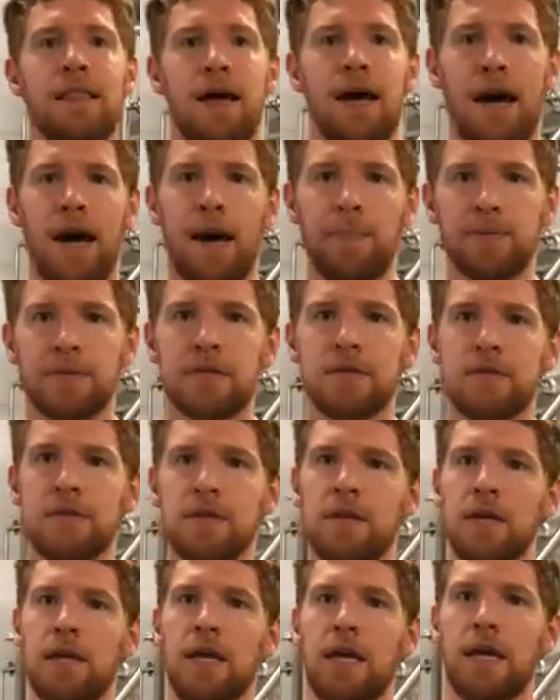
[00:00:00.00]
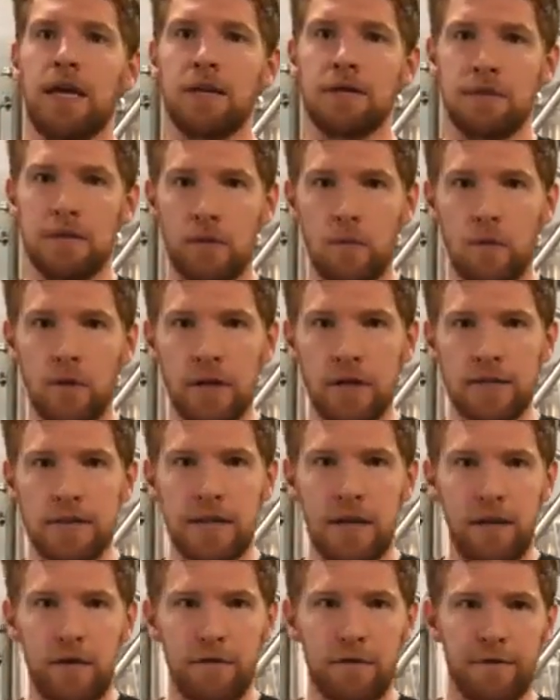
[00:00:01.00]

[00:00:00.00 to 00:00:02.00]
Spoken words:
hops into the wort itself.